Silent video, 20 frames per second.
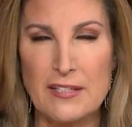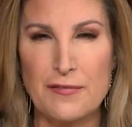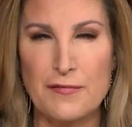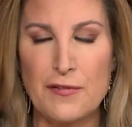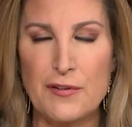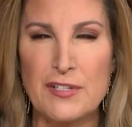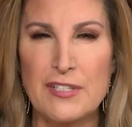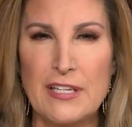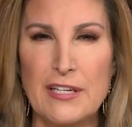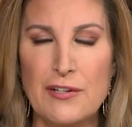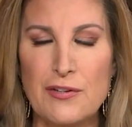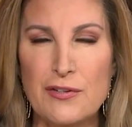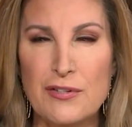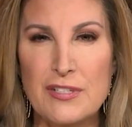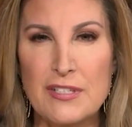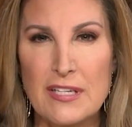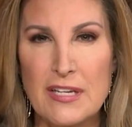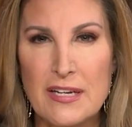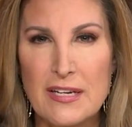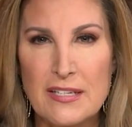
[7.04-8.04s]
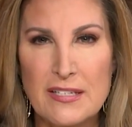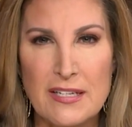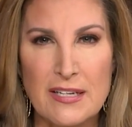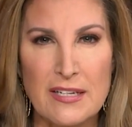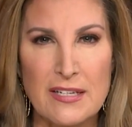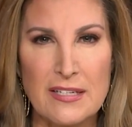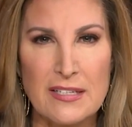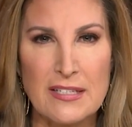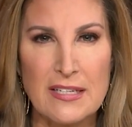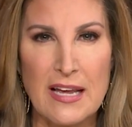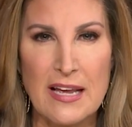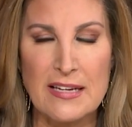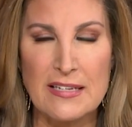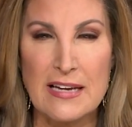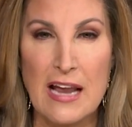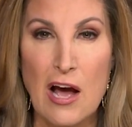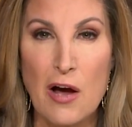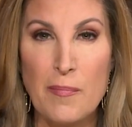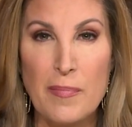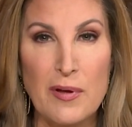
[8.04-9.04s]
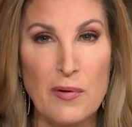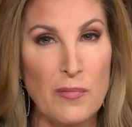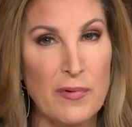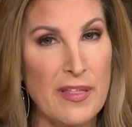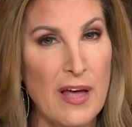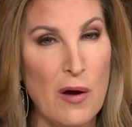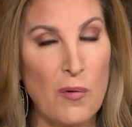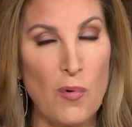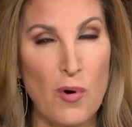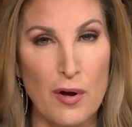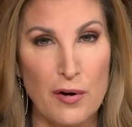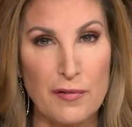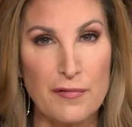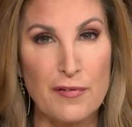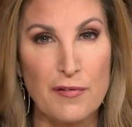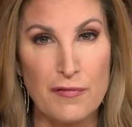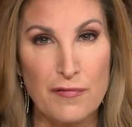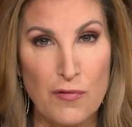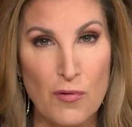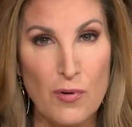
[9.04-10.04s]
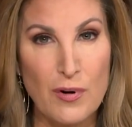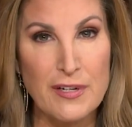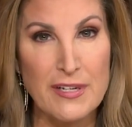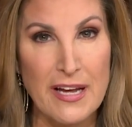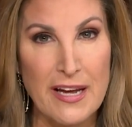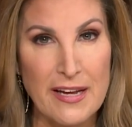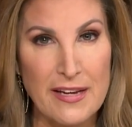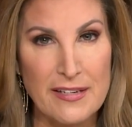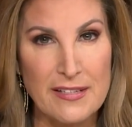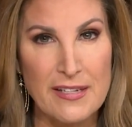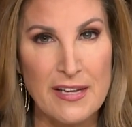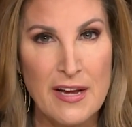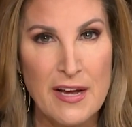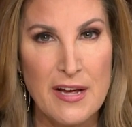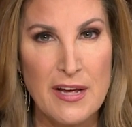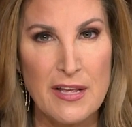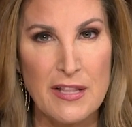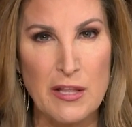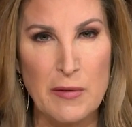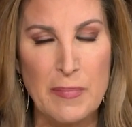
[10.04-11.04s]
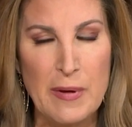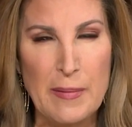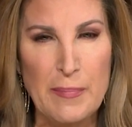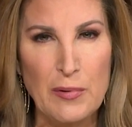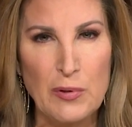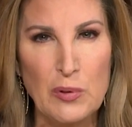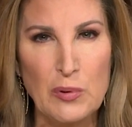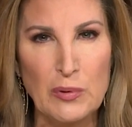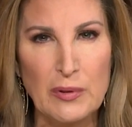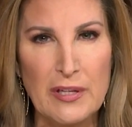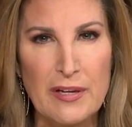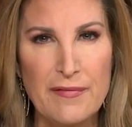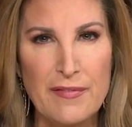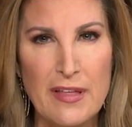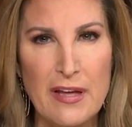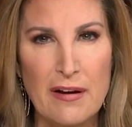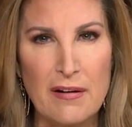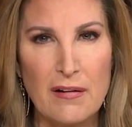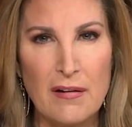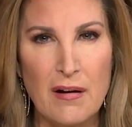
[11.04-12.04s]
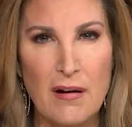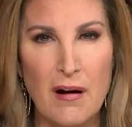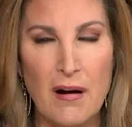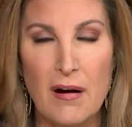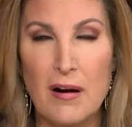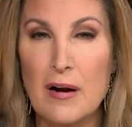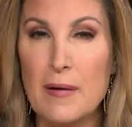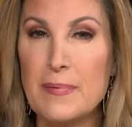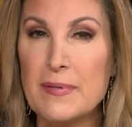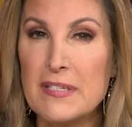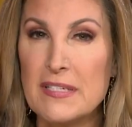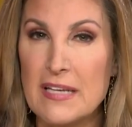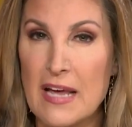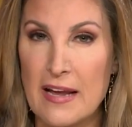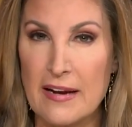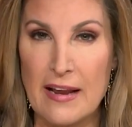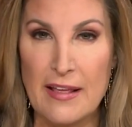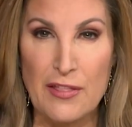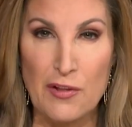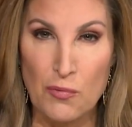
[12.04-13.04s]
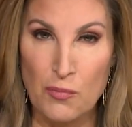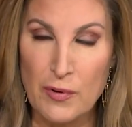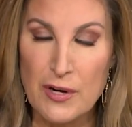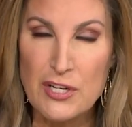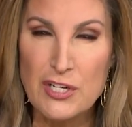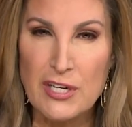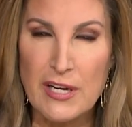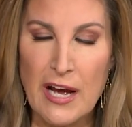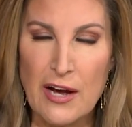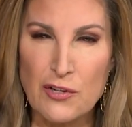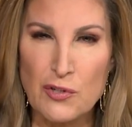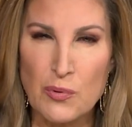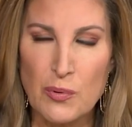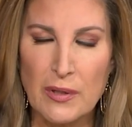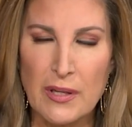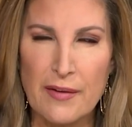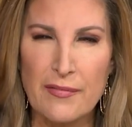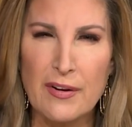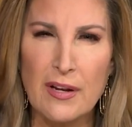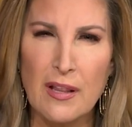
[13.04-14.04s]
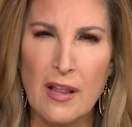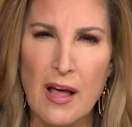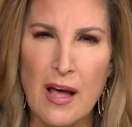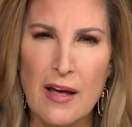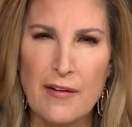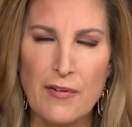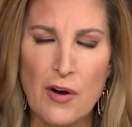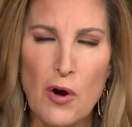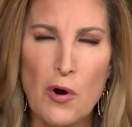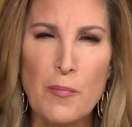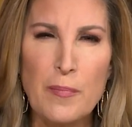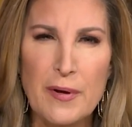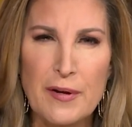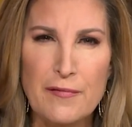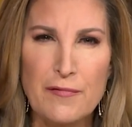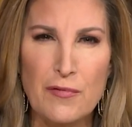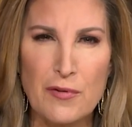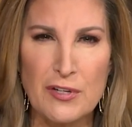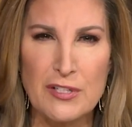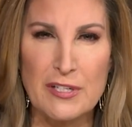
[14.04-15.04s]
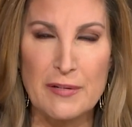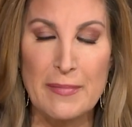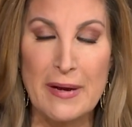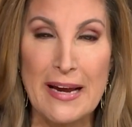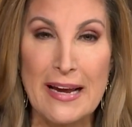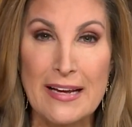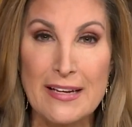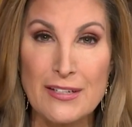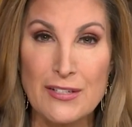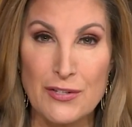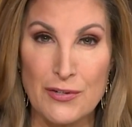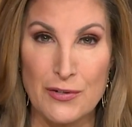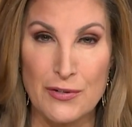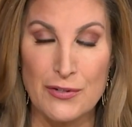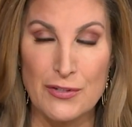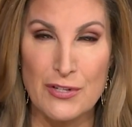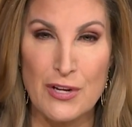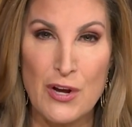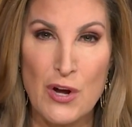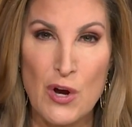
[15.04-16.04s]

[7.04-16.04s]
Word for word: for senior citizens has now been without water for four days. The people who live there are upset and they're reaching out to 11 Alive hoping for some answers.